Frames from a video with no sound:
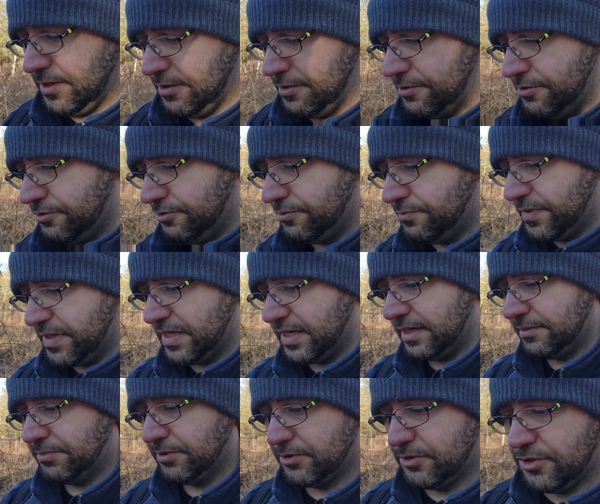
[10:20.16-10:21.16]
you would be
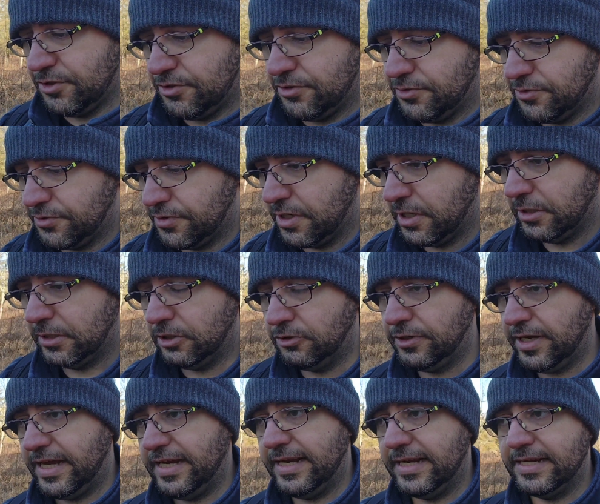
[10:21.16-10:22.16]
able to
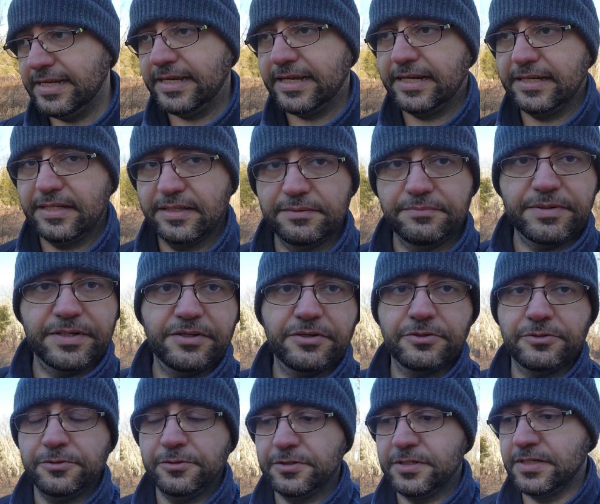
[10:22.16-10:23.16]
locate any kind of
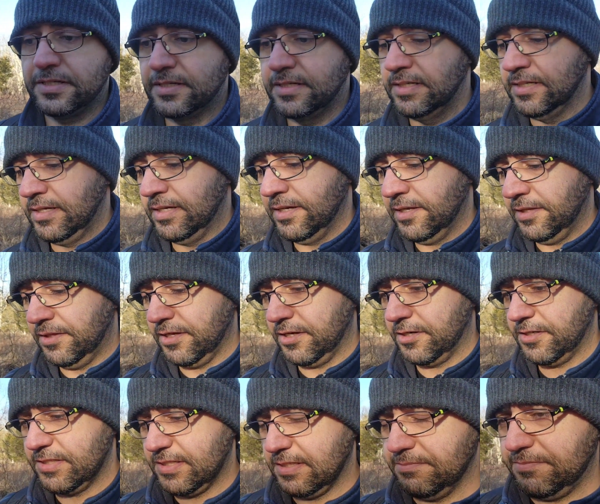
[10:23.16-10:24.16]
pinholes. There are
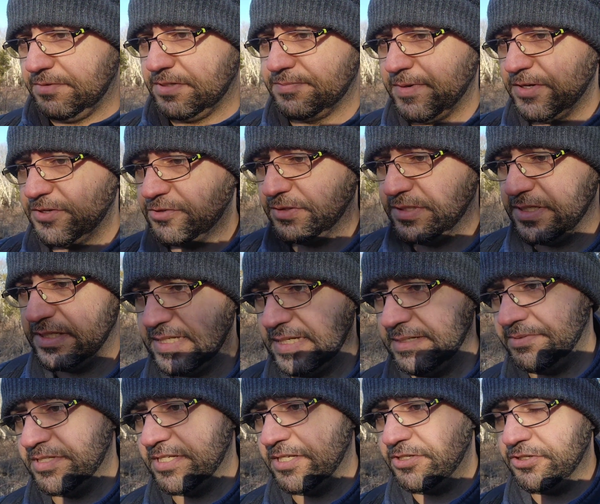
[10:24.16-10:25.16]
some specialty
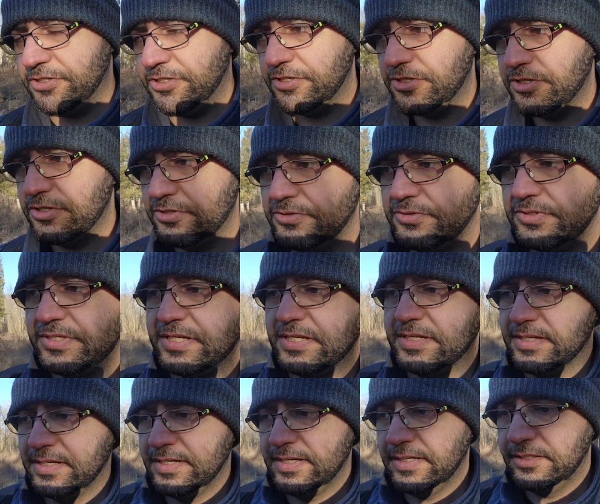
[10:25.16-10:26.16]
tapes that you could use
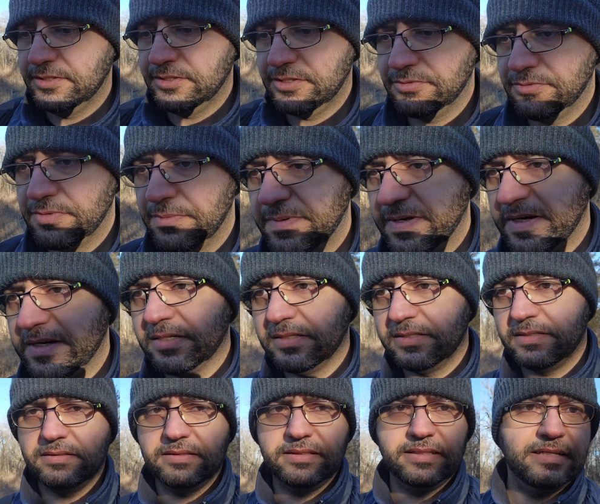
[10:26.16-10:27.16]
to repair
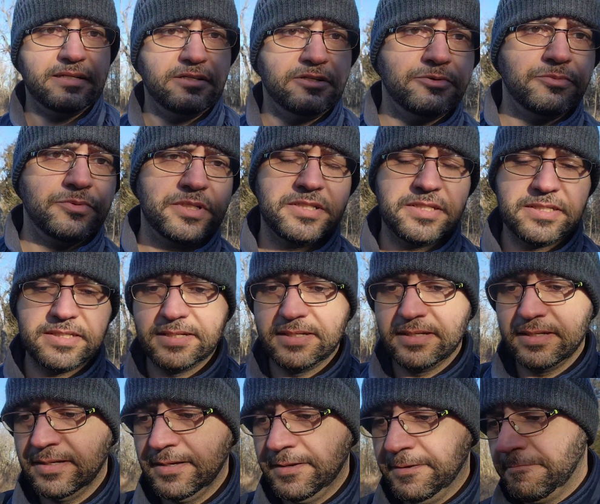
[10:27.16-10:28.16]
the little ones.
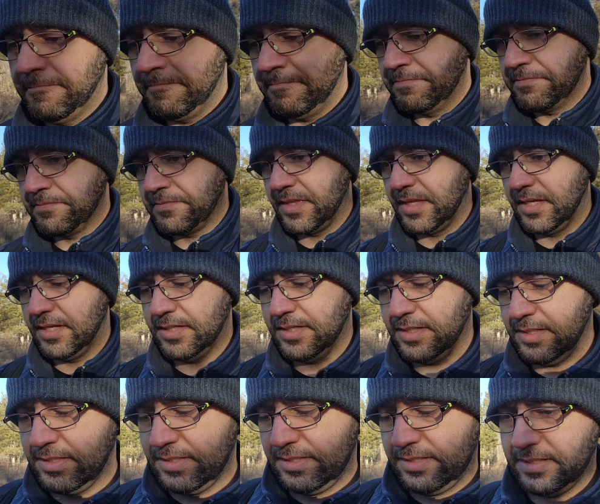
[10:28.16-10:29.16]

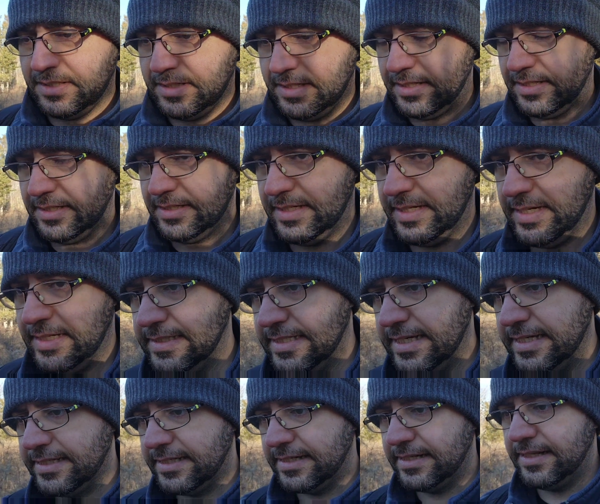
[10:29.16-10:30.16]
At the
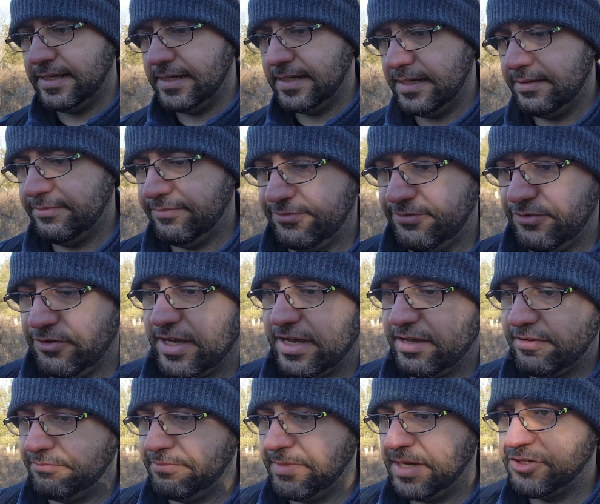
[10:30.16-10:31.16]
end of the day, if you
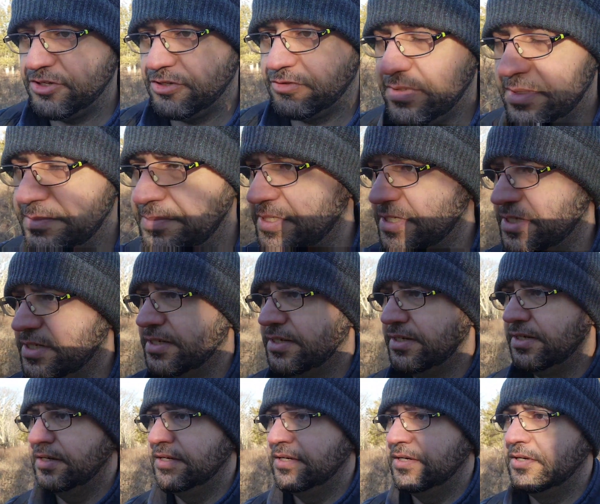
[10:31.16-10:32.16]
have major rips
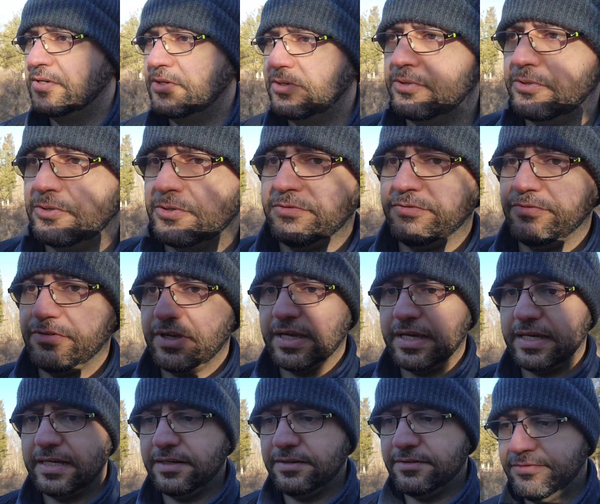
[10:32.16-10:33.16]
or if you
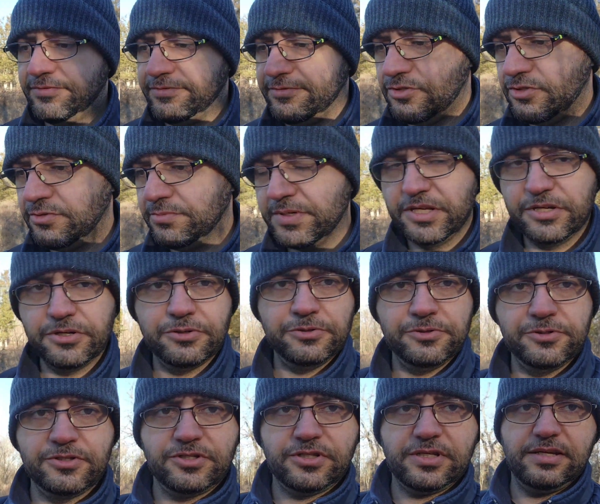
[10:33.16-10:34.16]
have too many
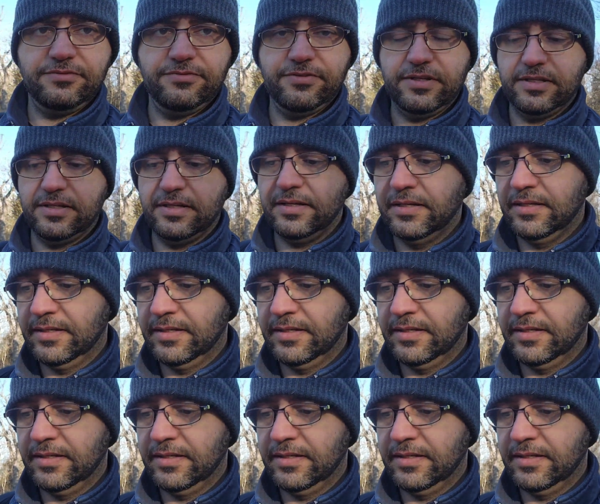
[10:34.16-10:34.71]
holes to even